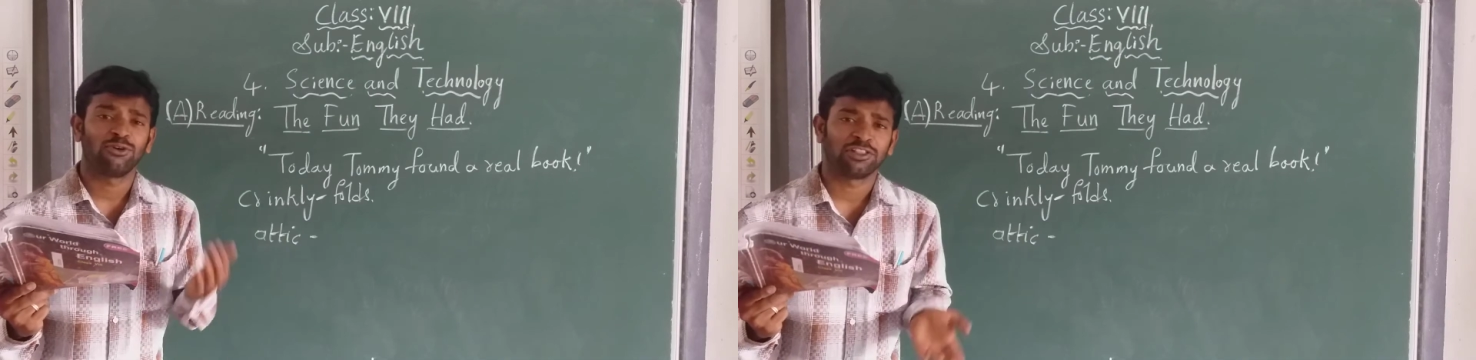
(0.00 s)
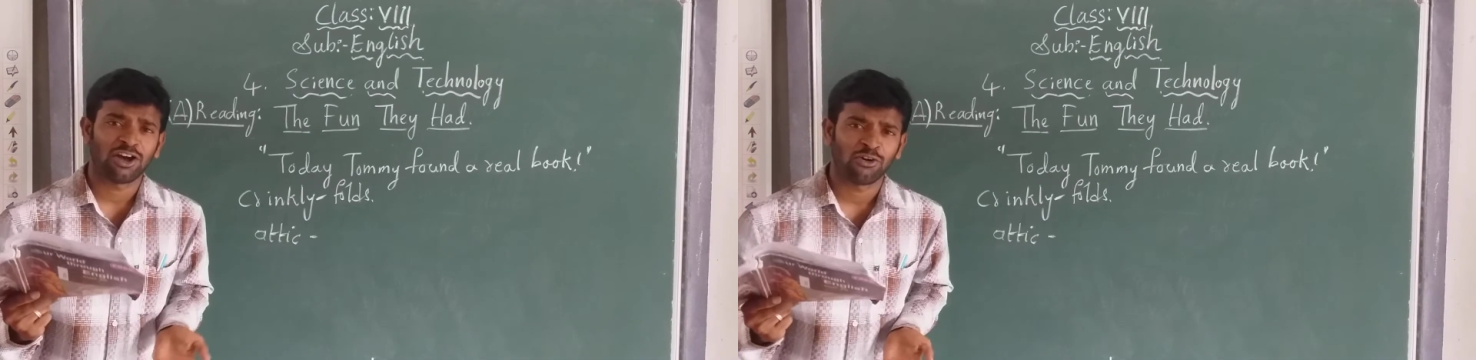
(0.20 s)

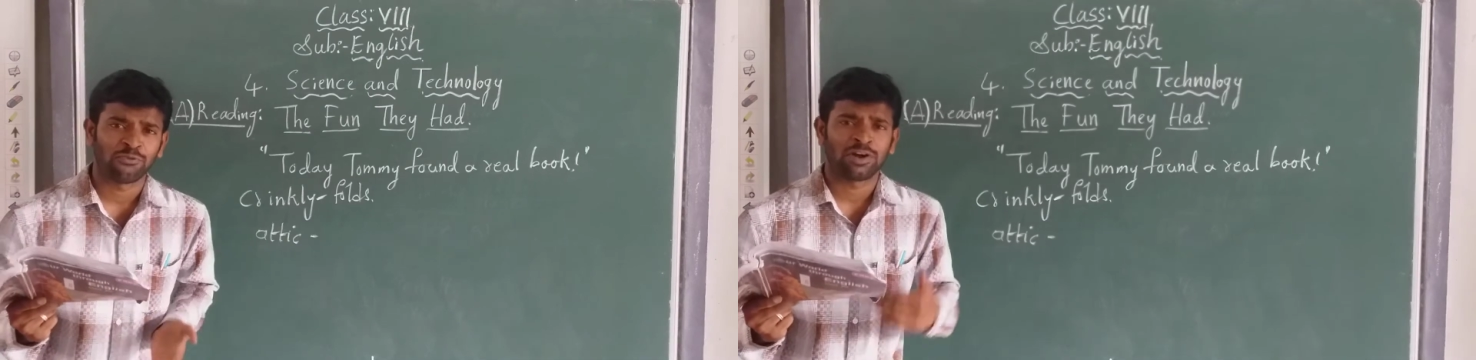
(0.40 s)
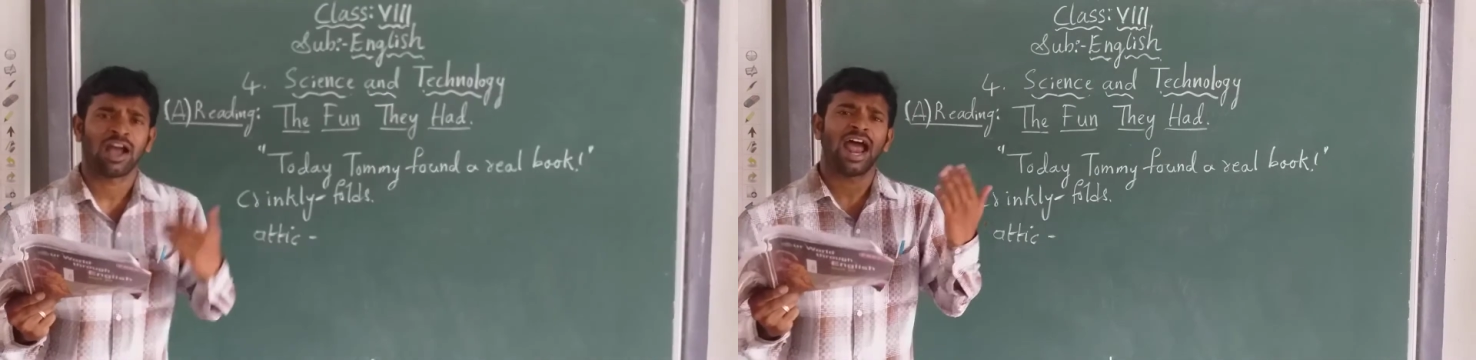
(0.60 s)
doing the
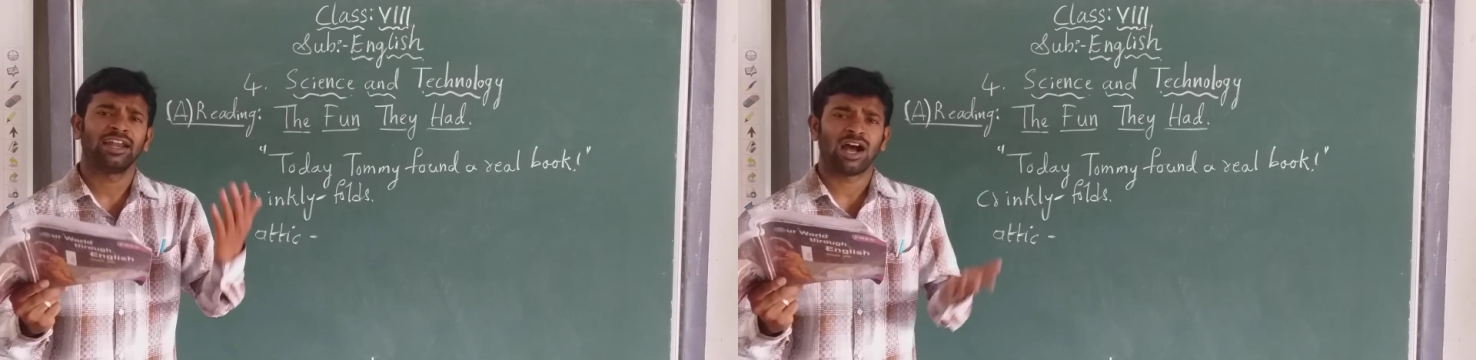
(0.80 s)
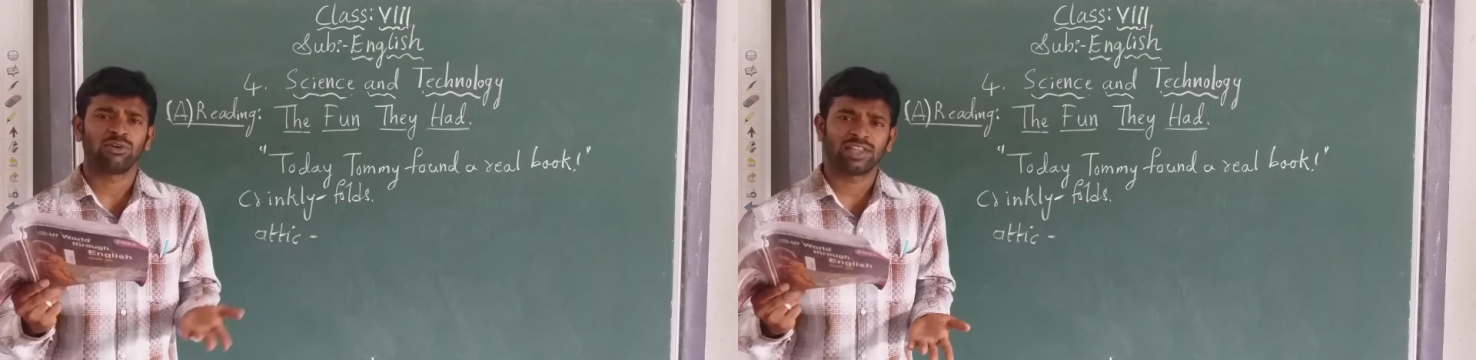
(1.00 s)
homework and
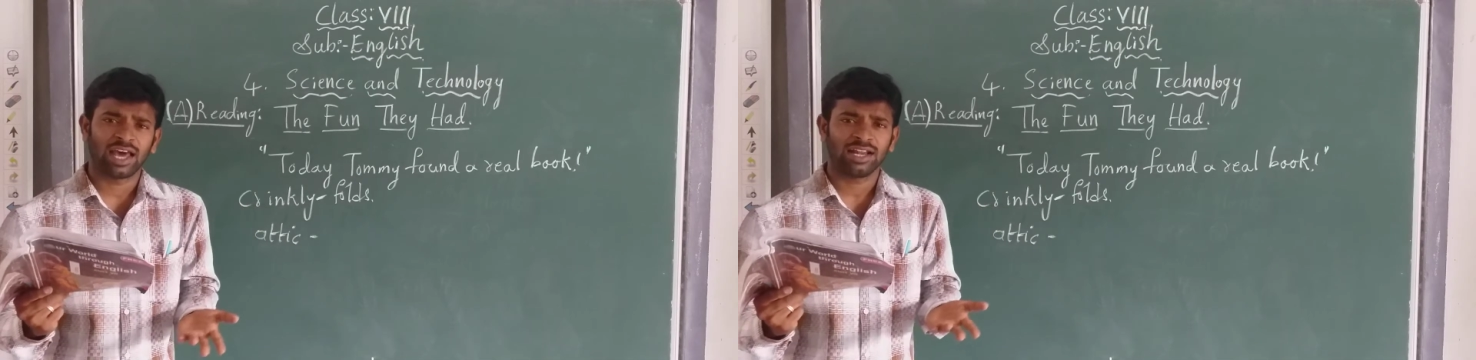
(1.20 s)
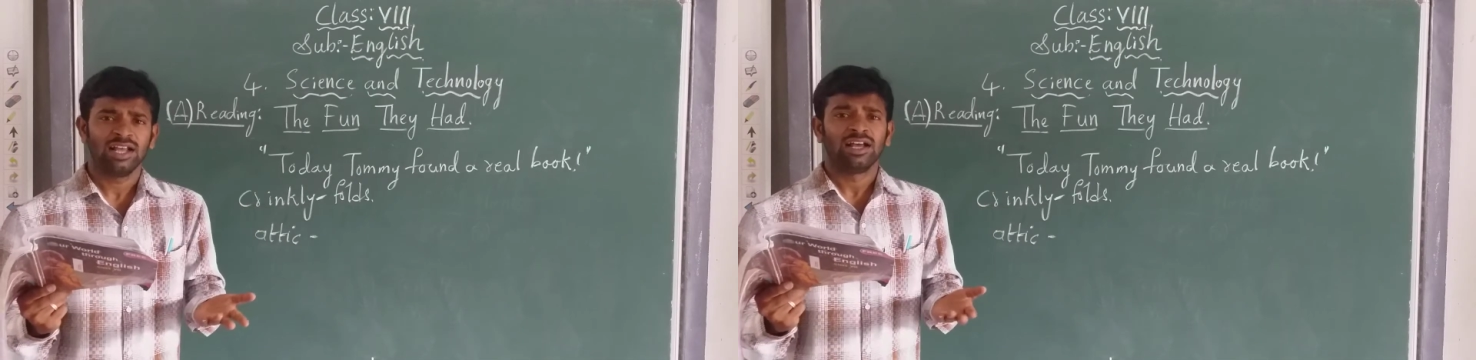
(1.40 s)
how they
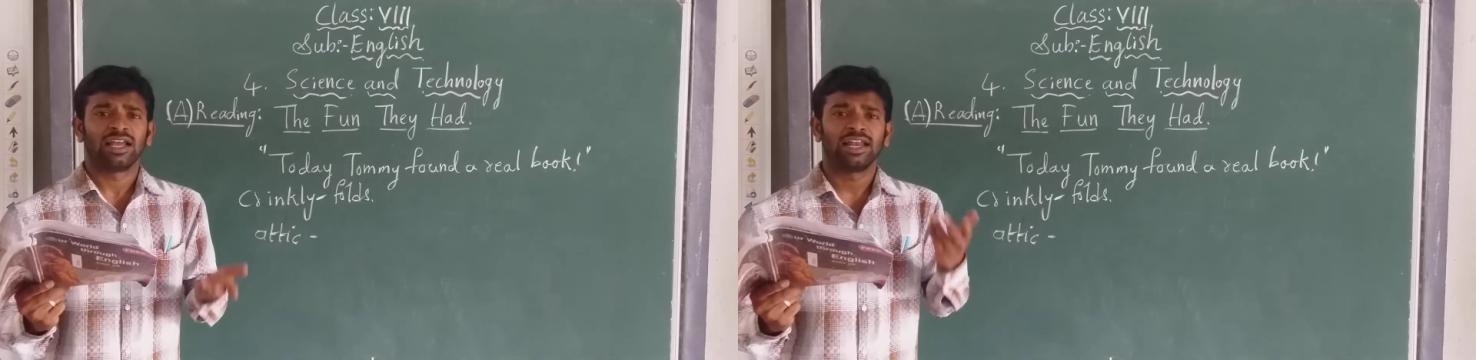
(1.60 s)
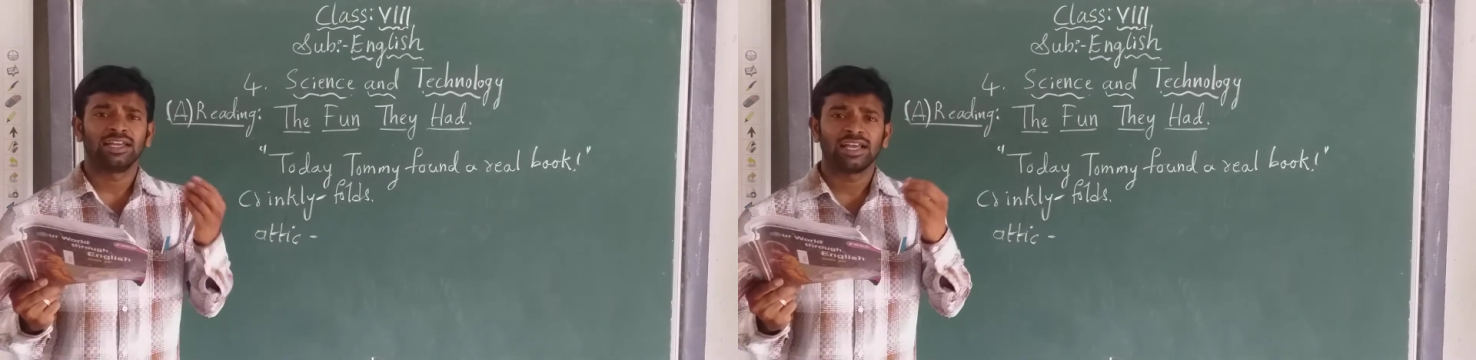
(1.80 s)
are
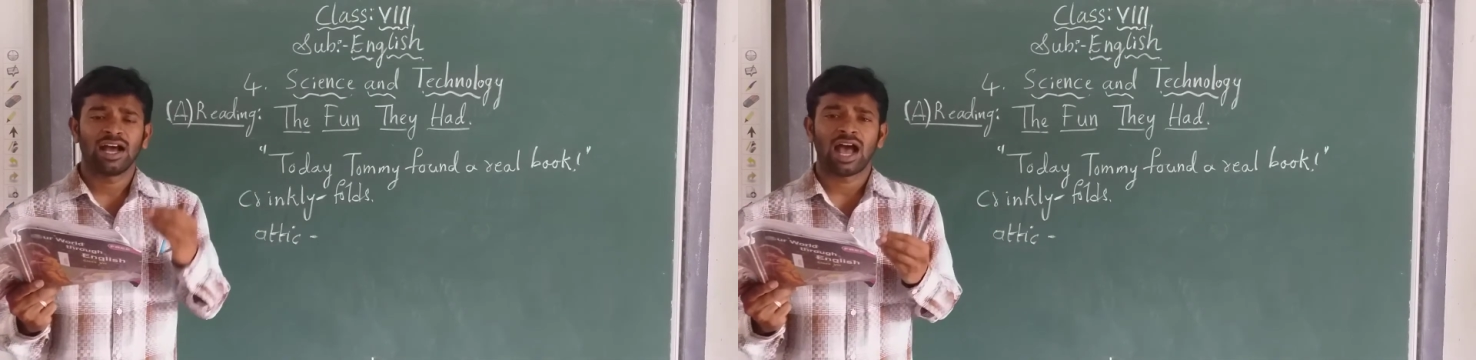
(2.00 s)
eating,